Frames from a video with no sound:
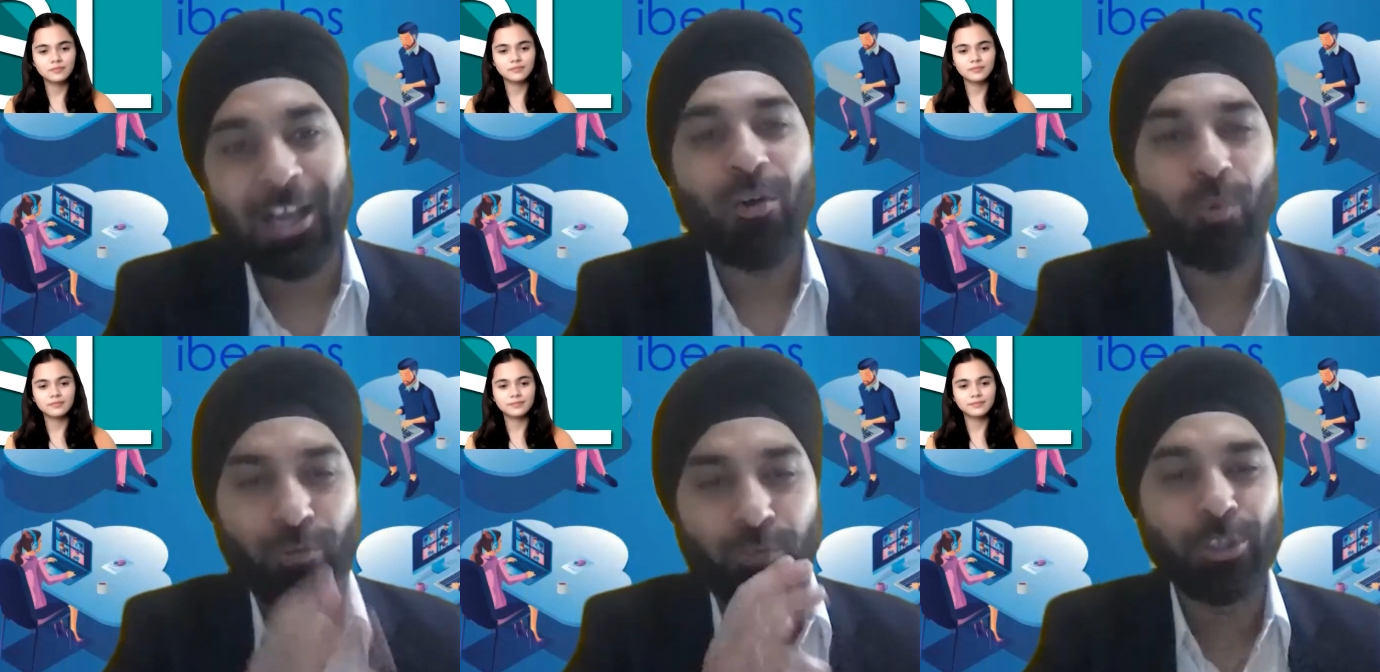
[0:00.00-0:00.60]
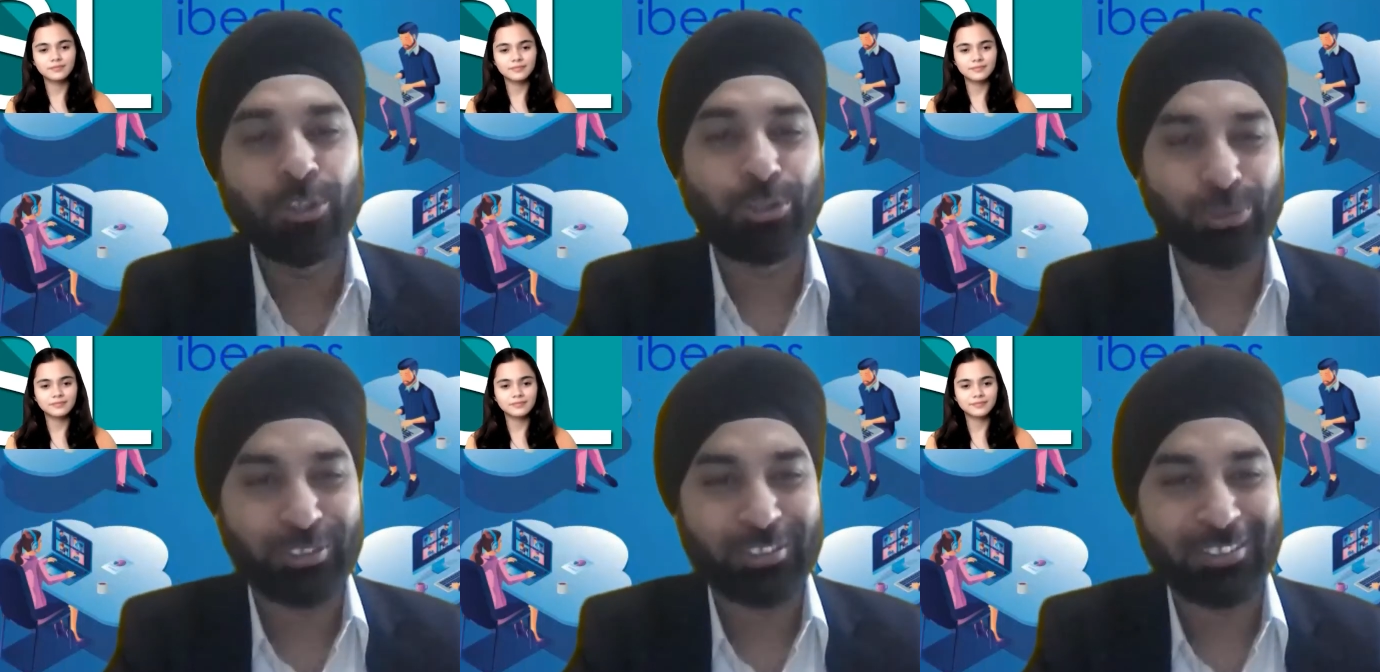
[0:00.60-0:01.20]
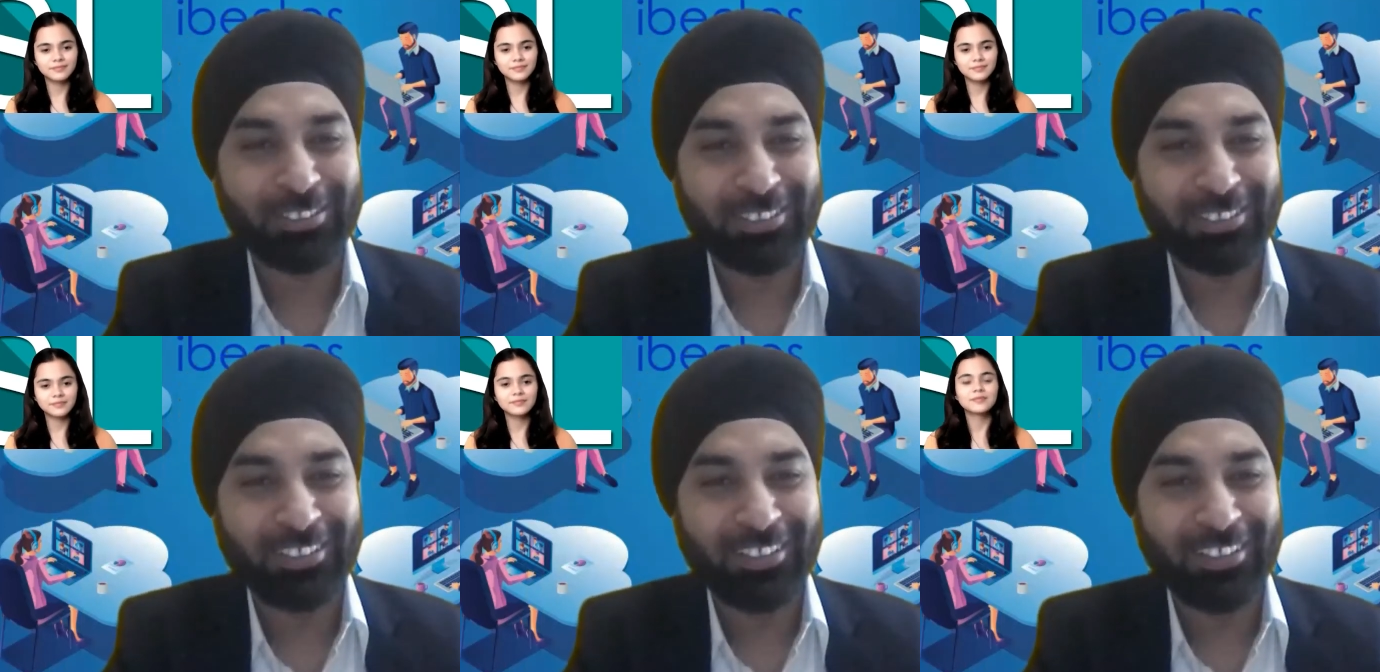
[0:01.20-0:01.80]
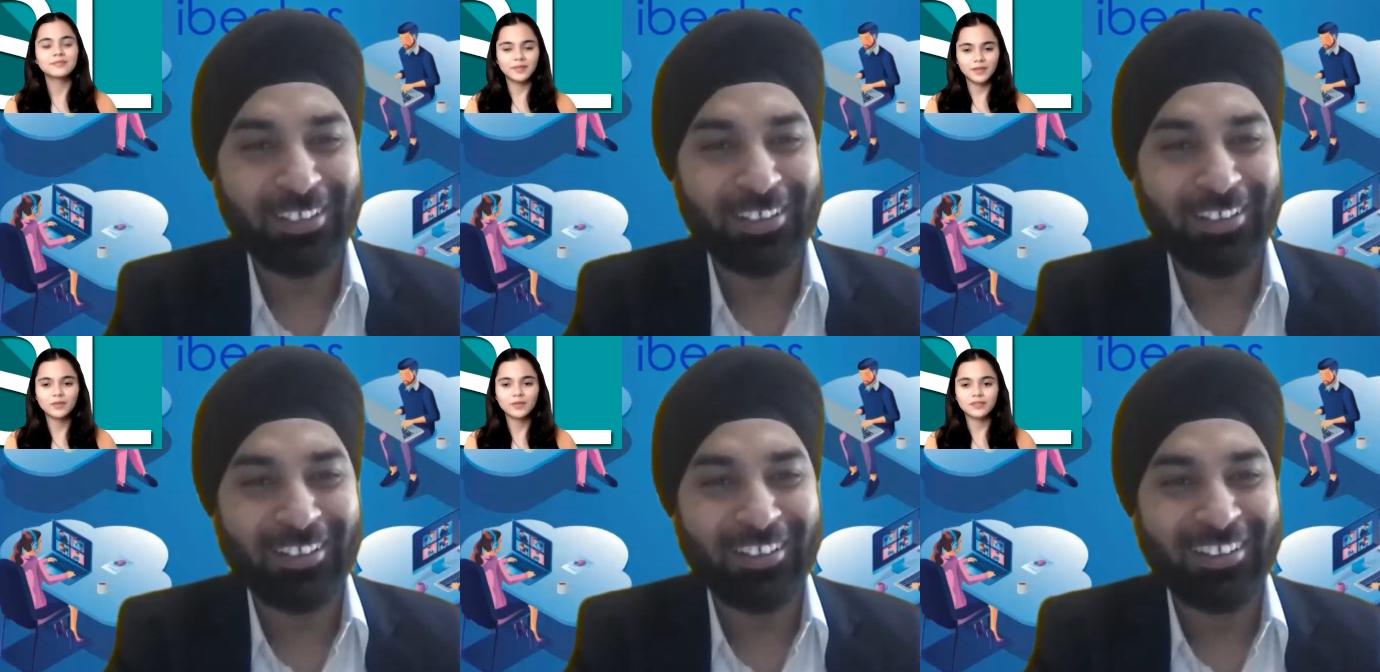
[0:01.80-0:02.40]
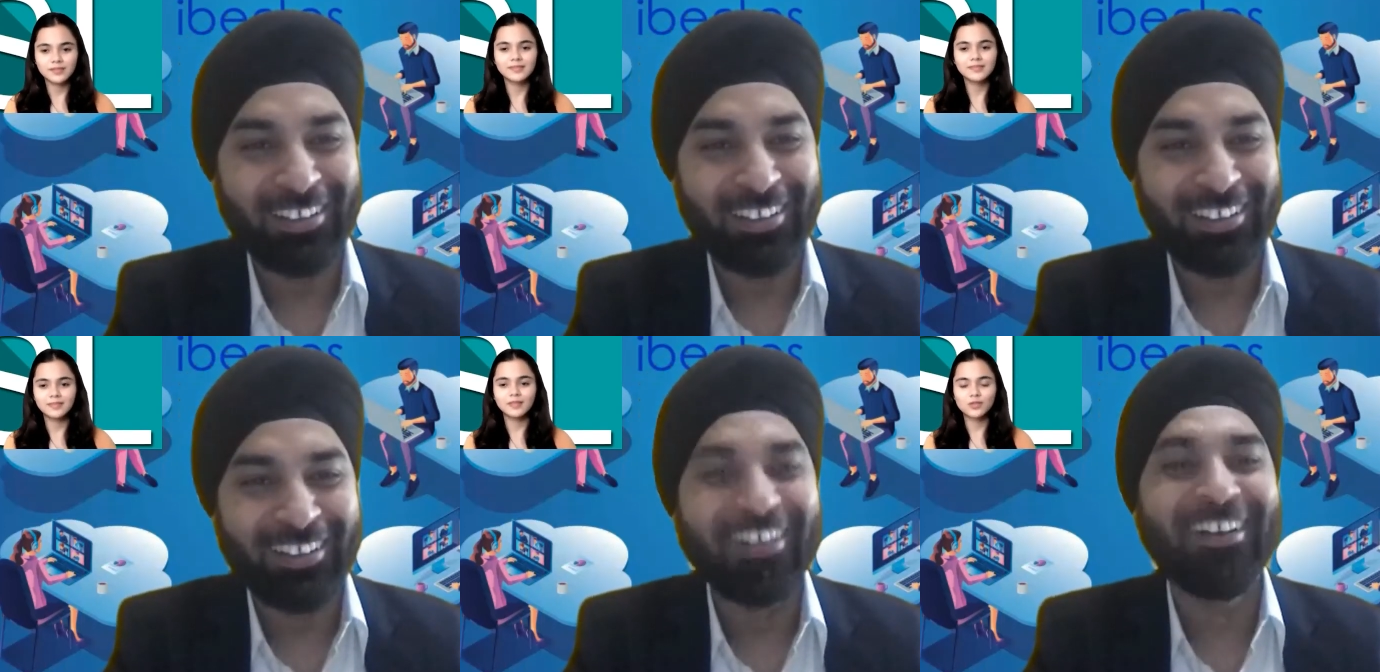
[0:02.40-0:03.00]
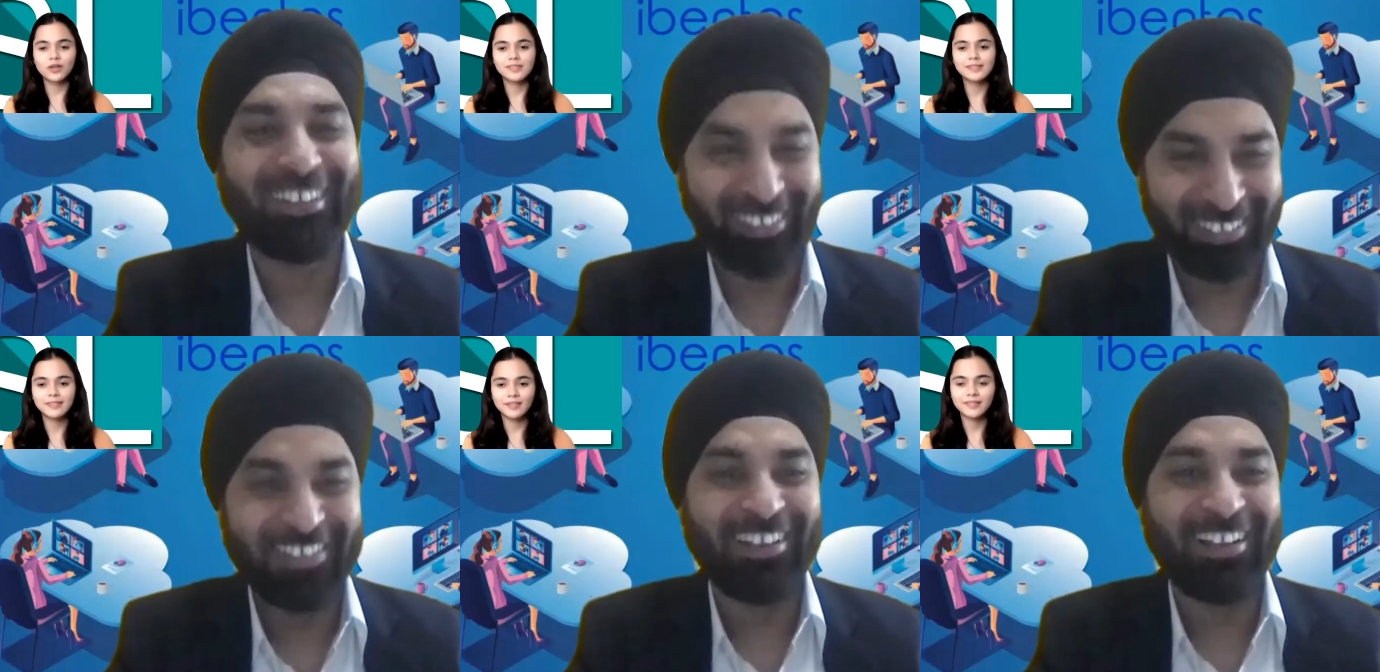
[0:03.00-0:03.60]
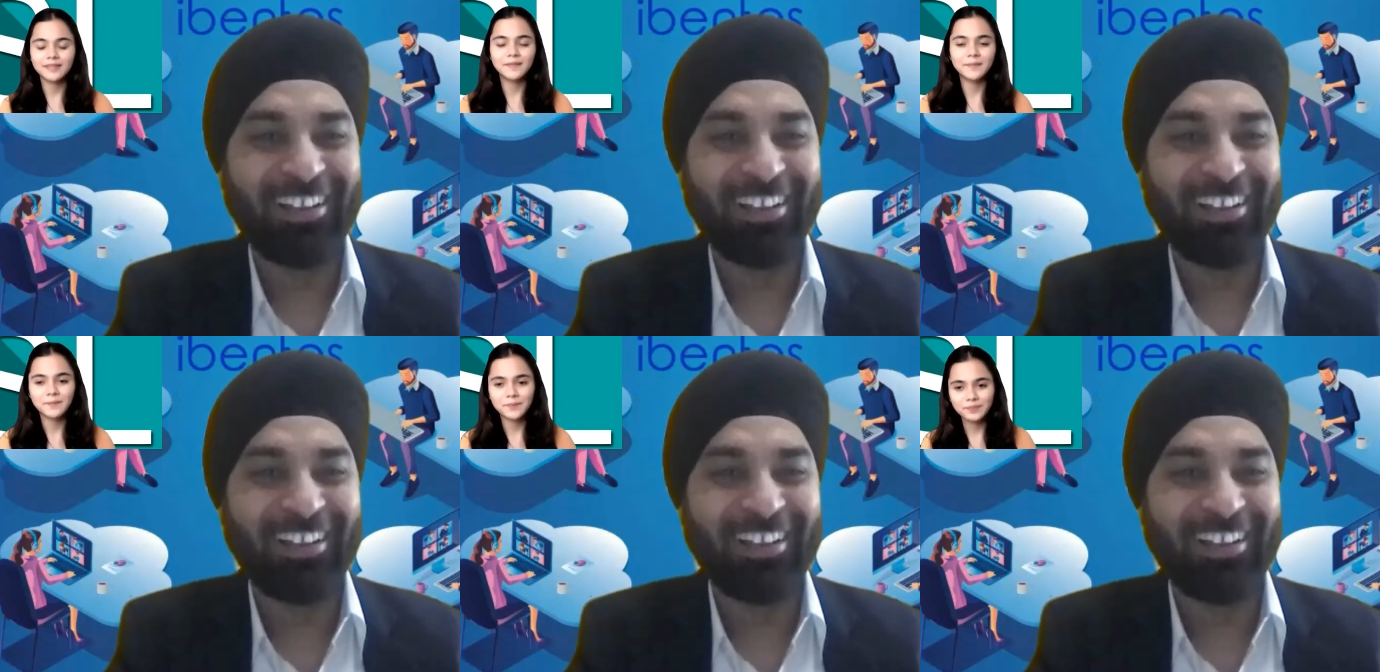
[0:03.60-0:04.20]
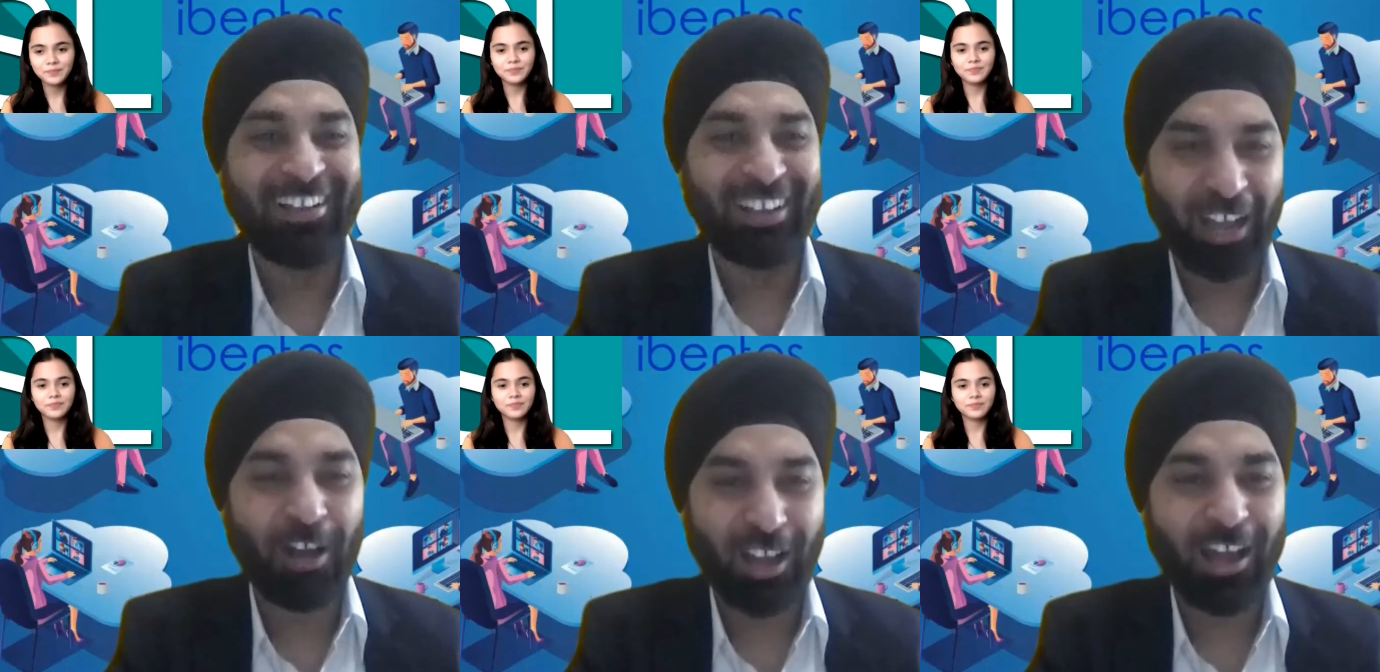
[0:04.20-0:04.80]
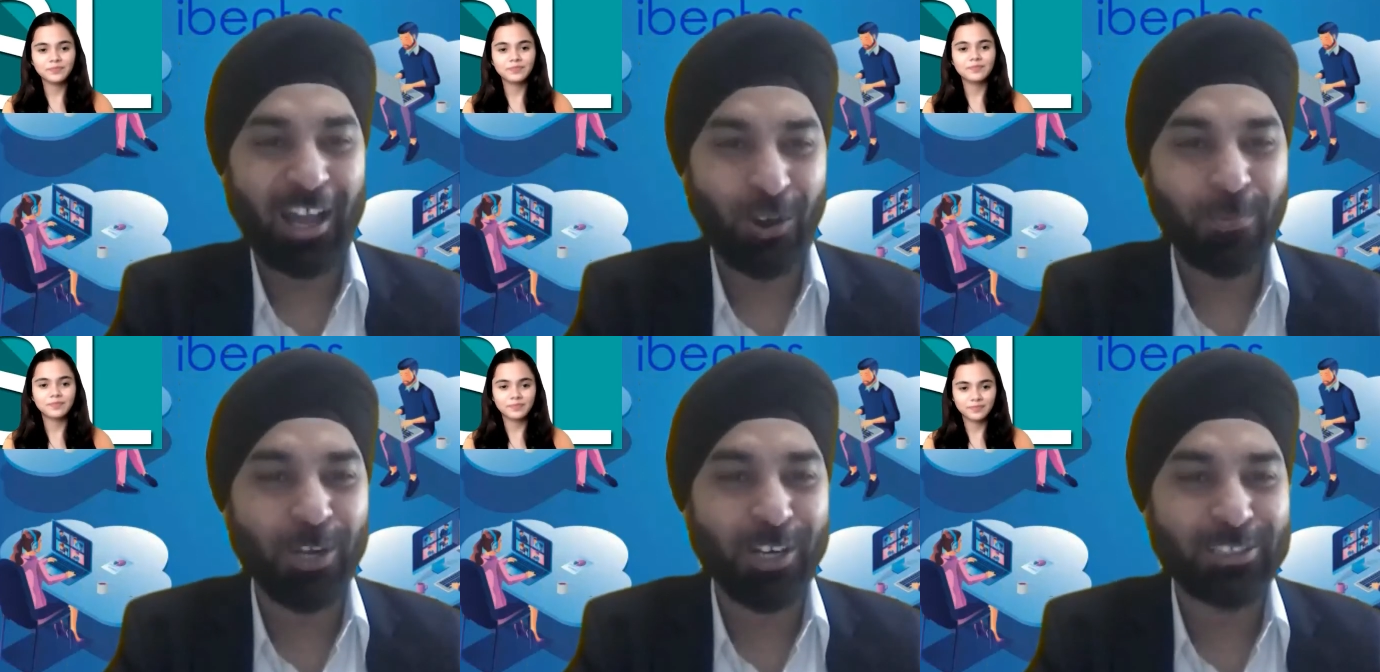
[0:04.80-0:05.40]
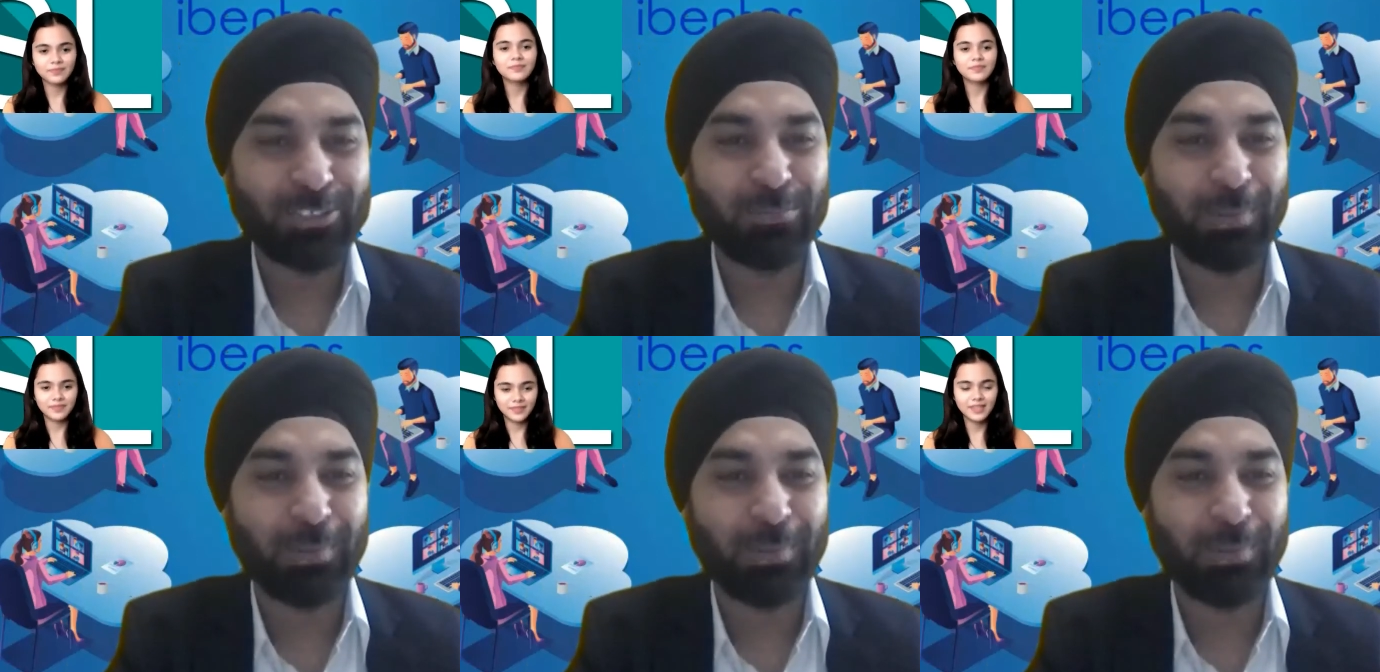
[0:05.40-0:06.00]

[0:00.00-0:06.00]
Speaker 1: What would you choose?
Speaker 2: Of course, the choice is clear.
Speaker 1: I hope you understood my